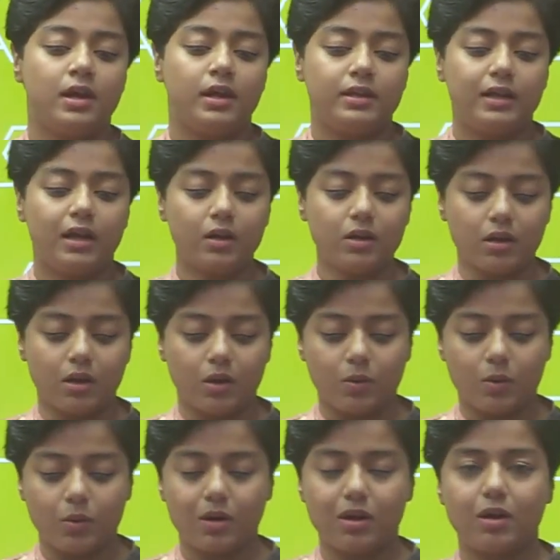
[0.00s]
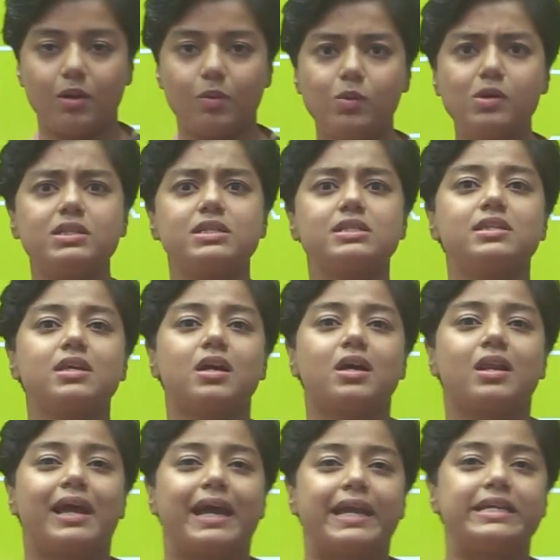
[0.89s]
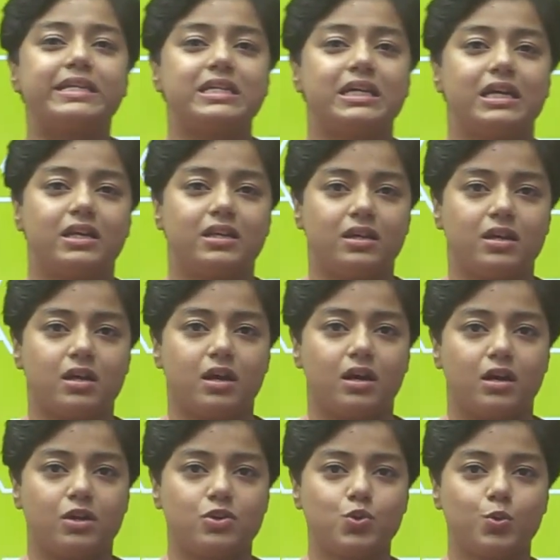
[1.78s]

Now what is the criteria